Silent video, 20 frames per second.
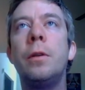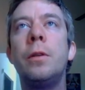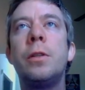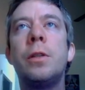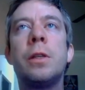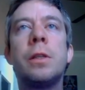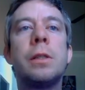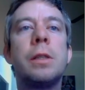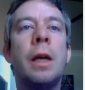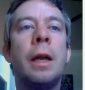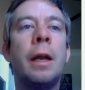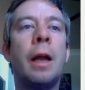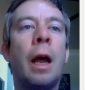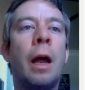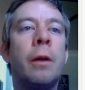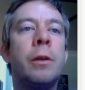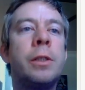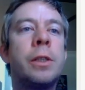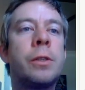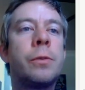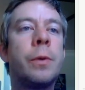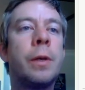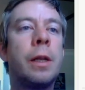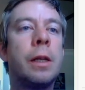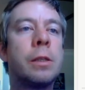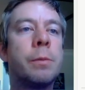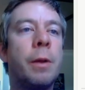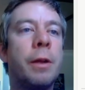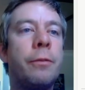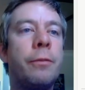Just I, I just
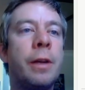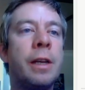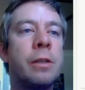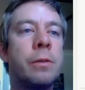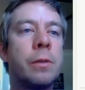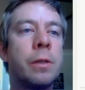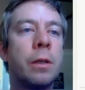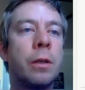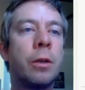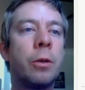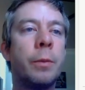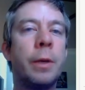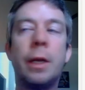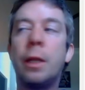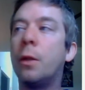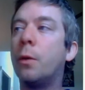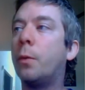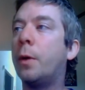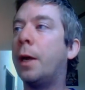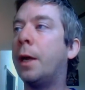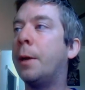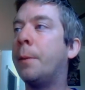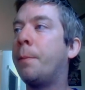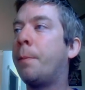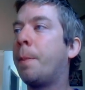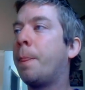realized my face was a little bit in the way.